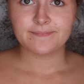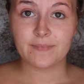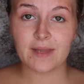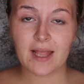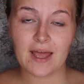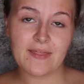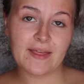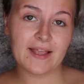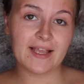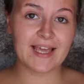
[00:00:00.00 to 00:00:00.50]

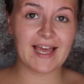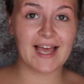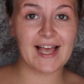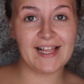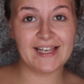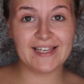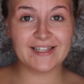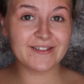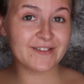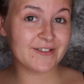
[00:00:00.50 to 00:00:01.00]
And then get
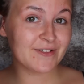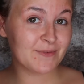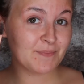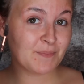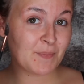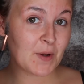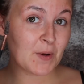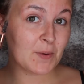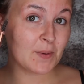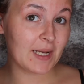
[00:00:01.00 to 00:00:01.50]
a little
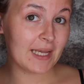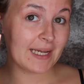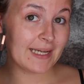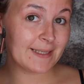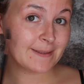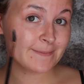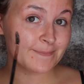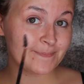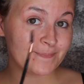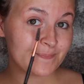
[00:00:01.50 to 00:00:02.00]

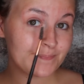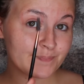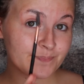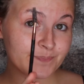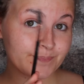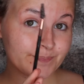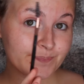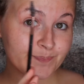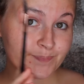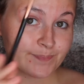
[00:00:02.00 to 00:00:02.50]
spoolie.
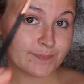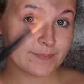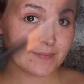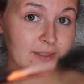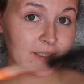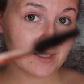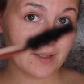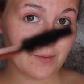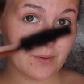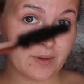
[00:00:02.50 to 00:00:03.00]

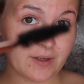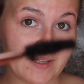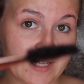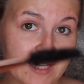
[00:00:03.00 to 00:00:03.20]
One of